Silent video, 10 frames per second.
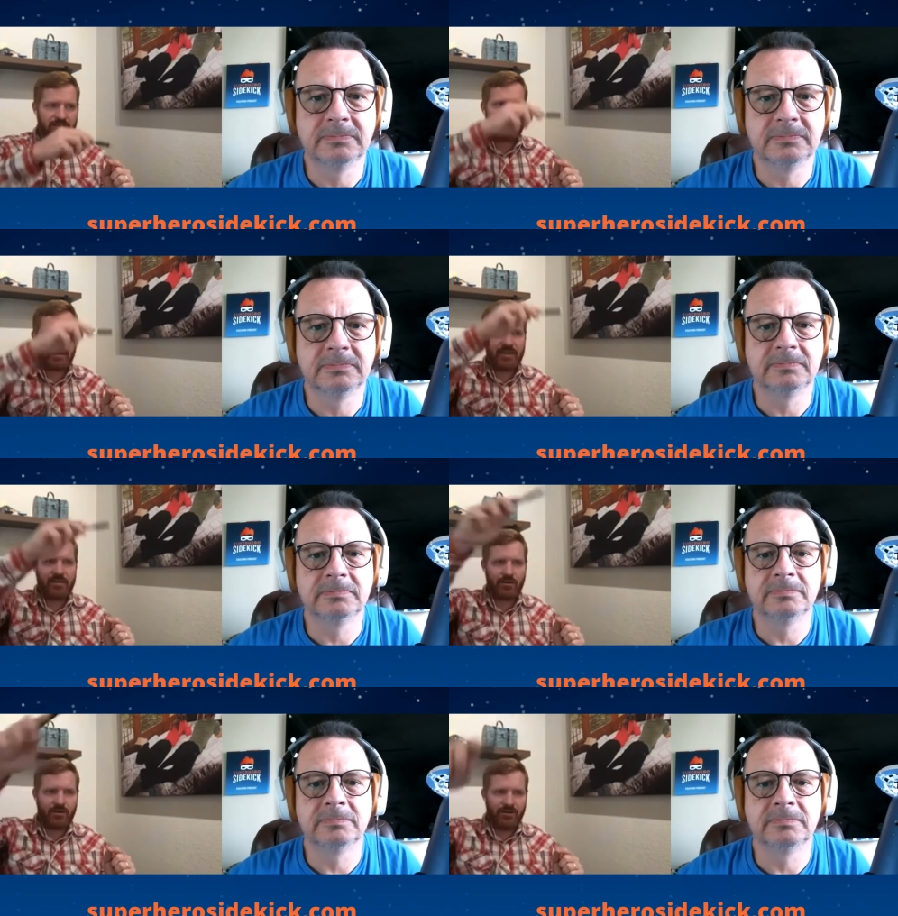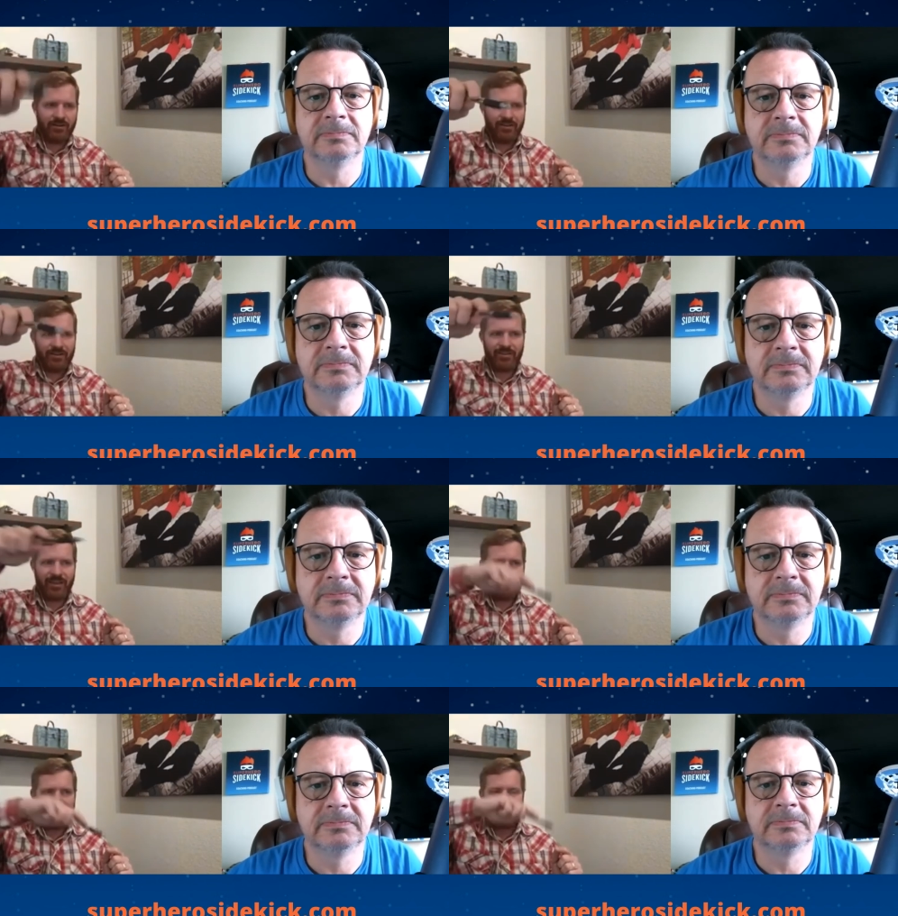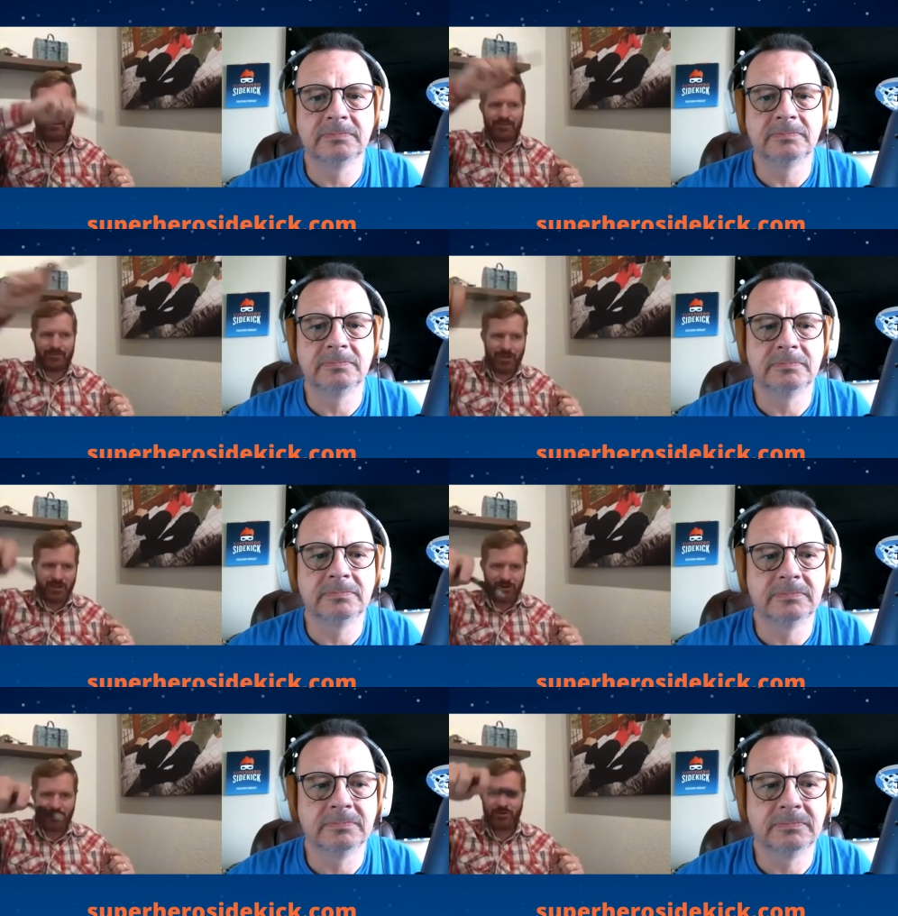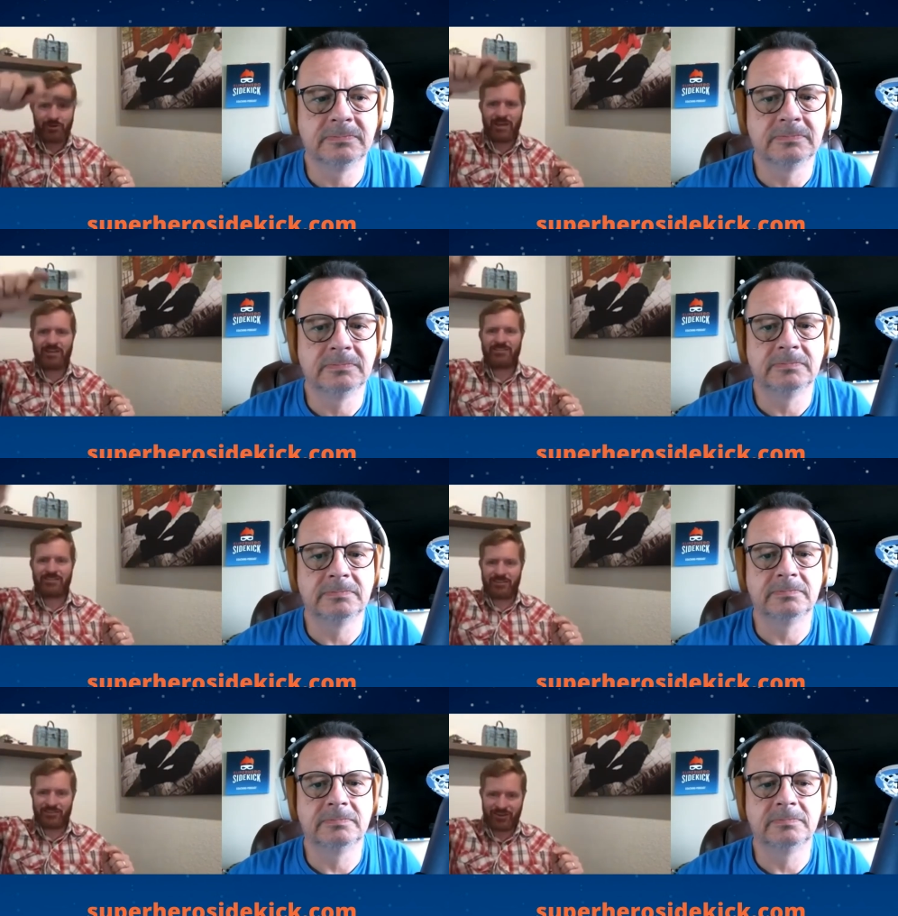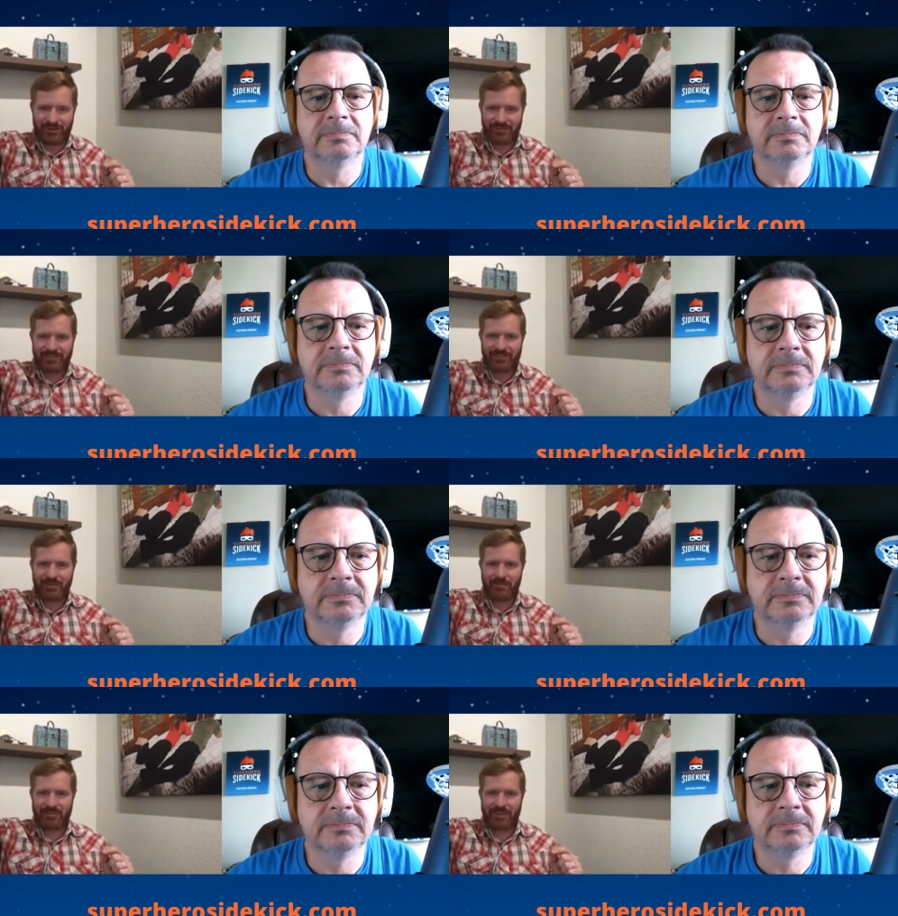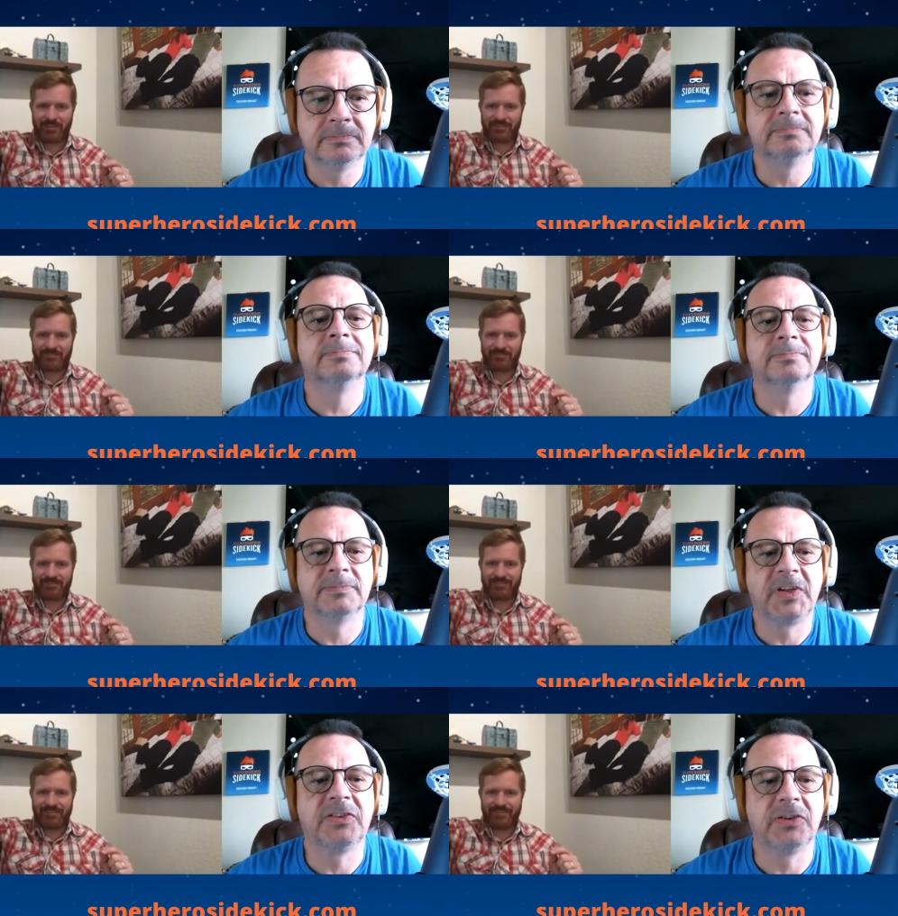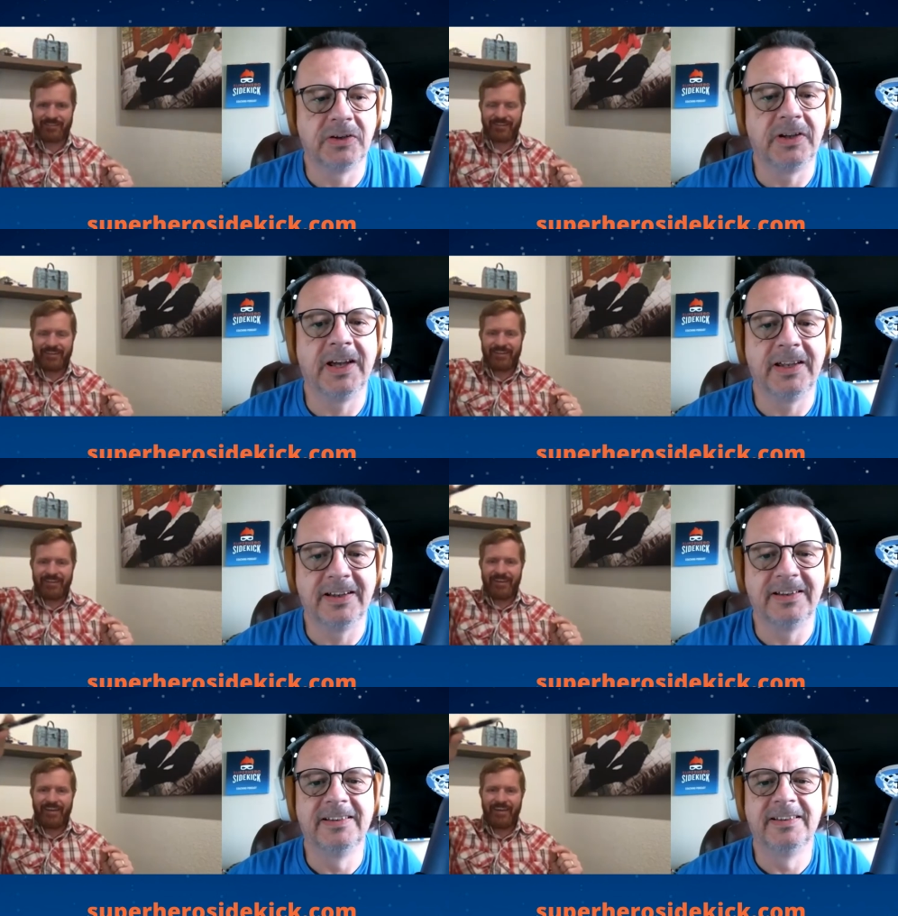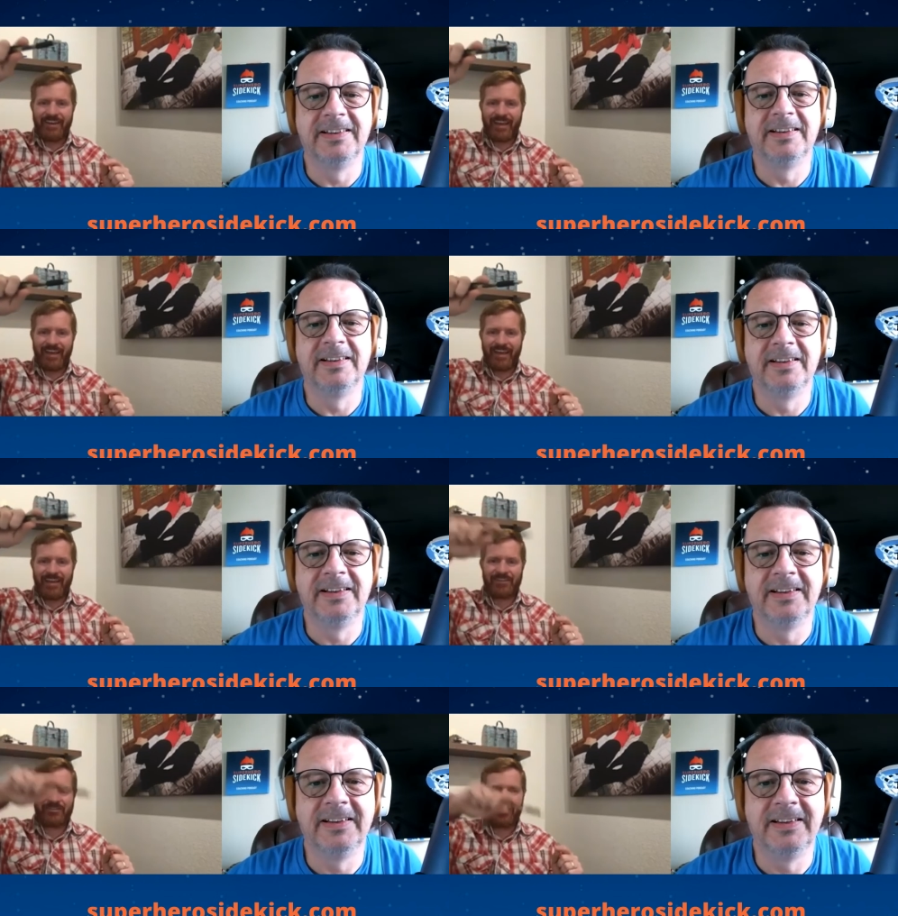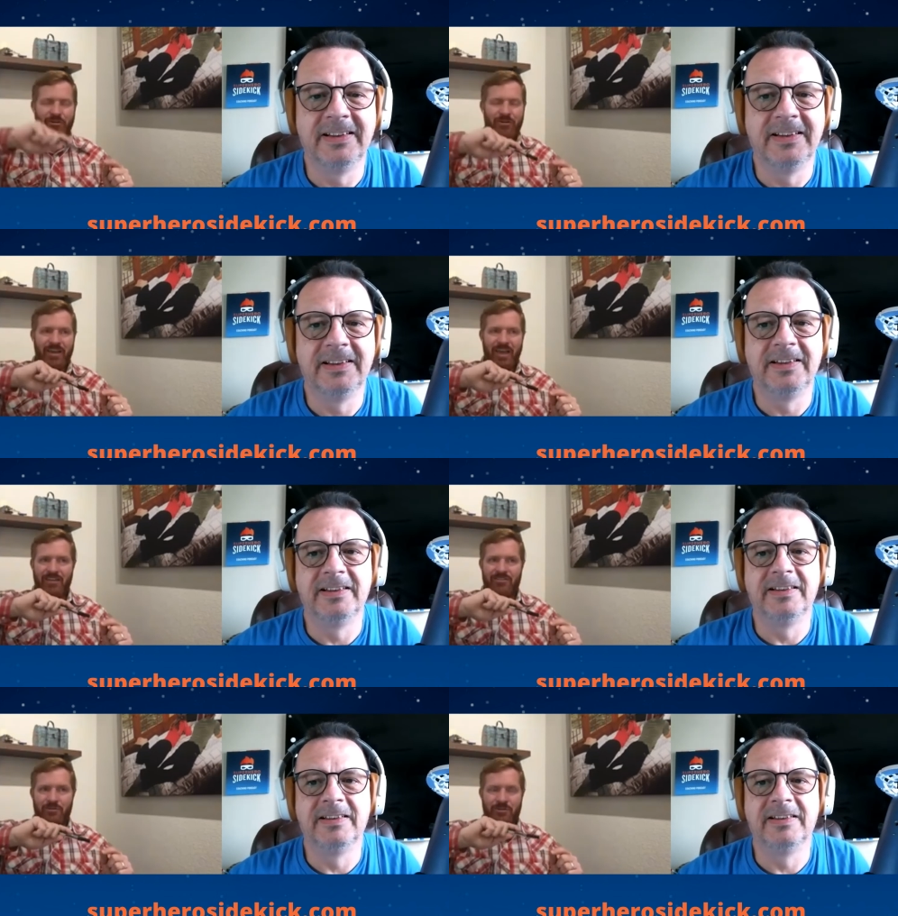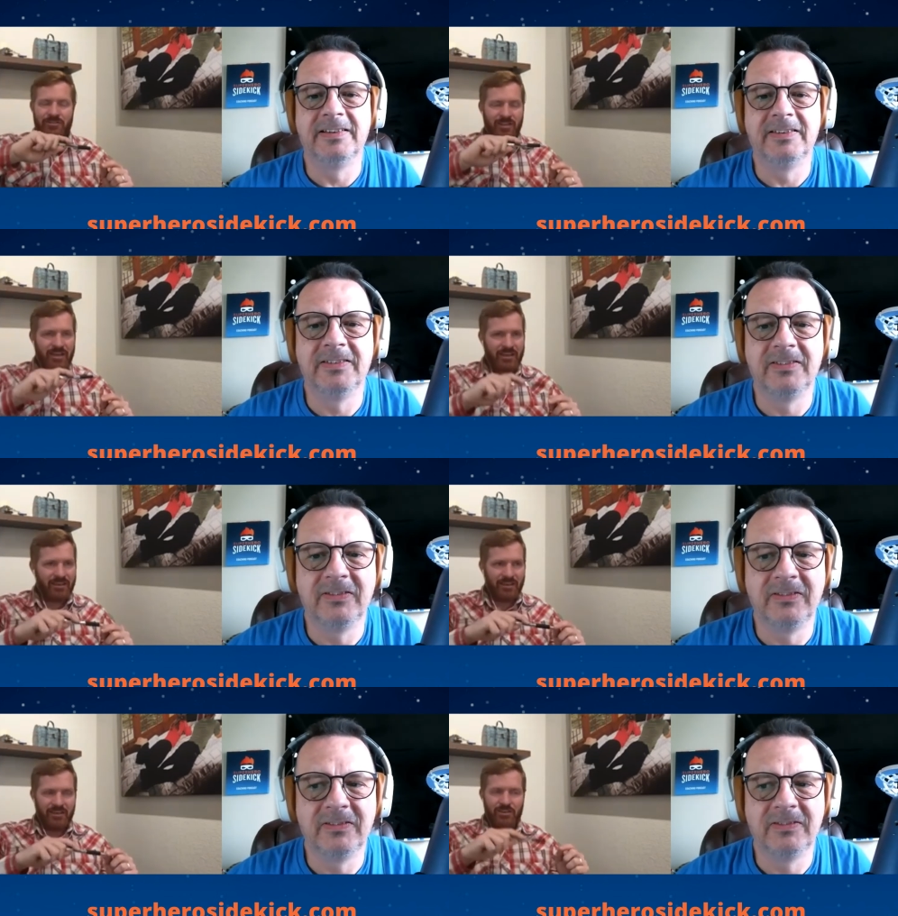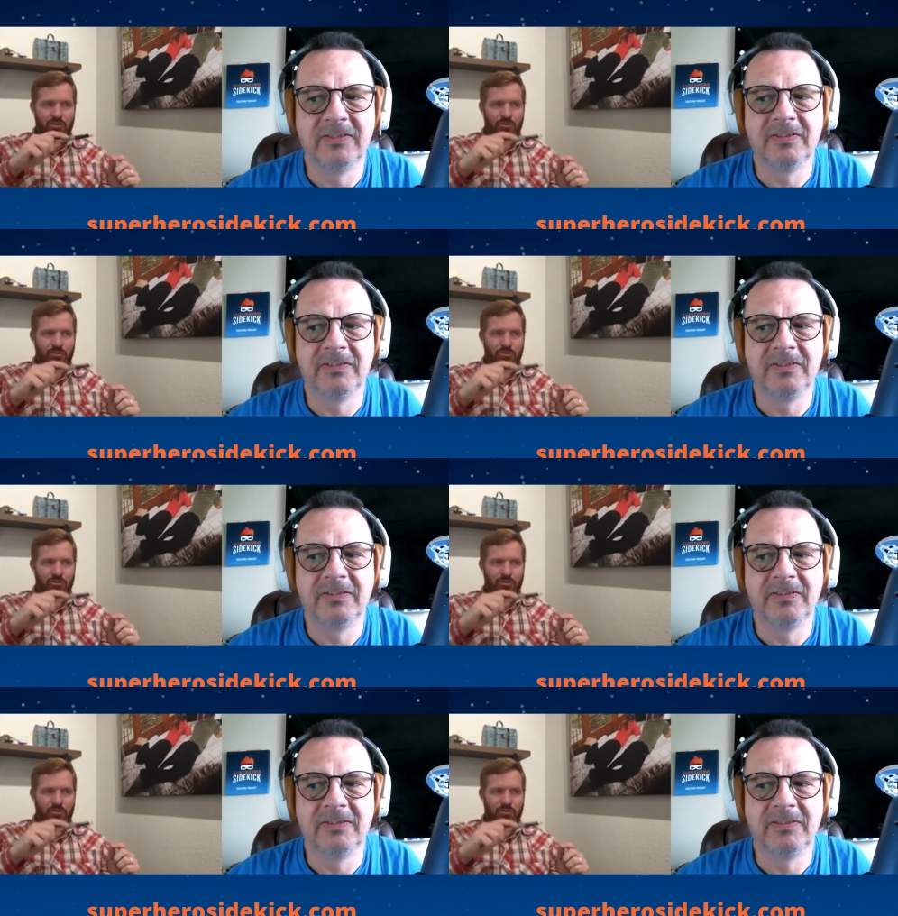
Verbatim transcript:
Speaker 1: later that that reoccurring donation is going to start does that make sense?
Speaker 2: Mm, sure. Yeah, yeah.
Speaker 1: And so and so it's like you